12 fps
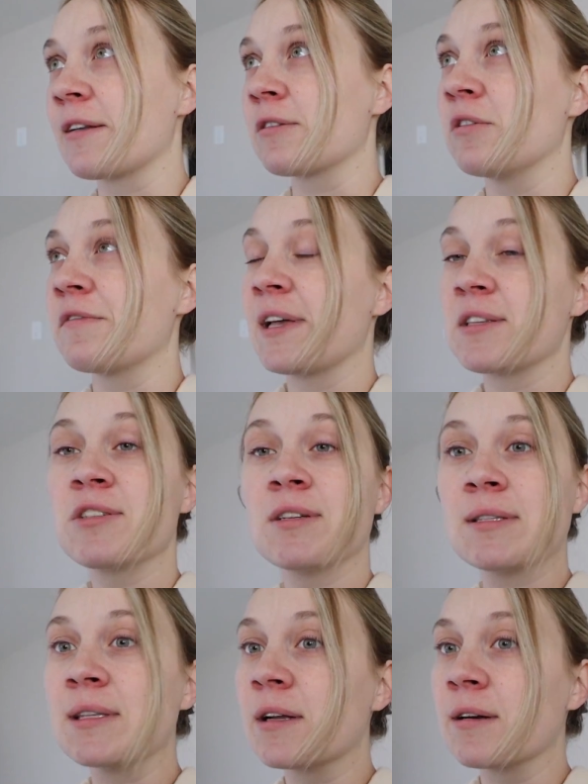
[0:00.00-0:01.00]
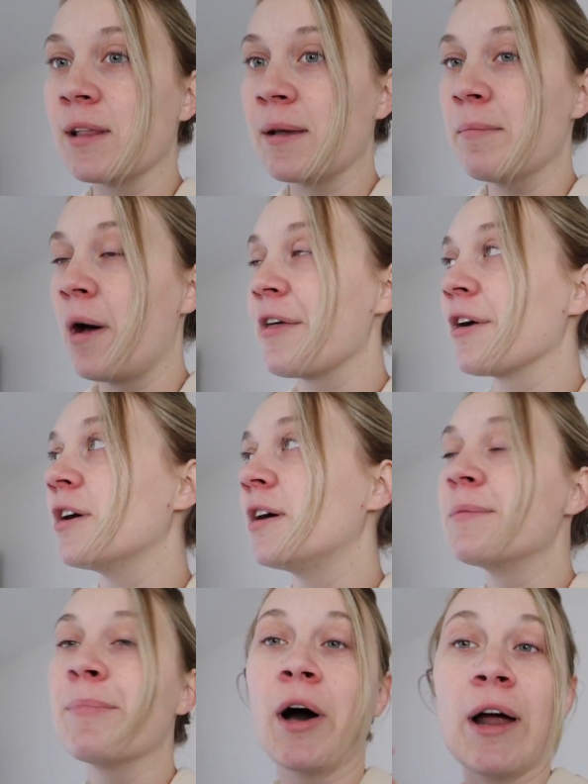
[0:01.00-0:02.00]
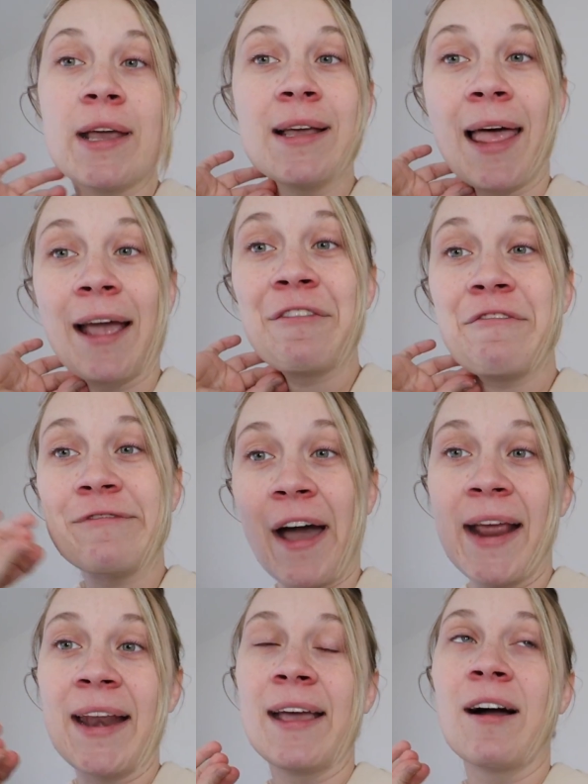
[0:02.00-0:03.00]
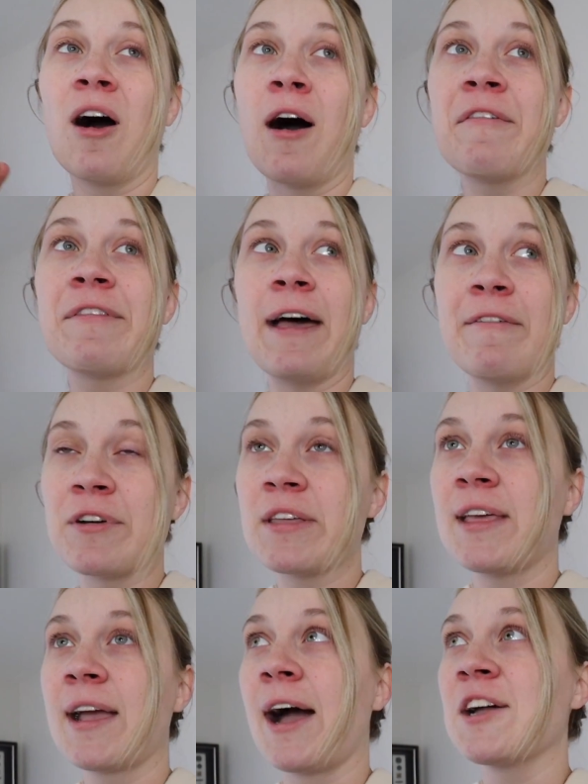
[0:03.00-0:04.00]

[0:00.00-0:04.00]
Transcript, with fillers: I don't know if that's just literally motherhood, body, like fighting off everything.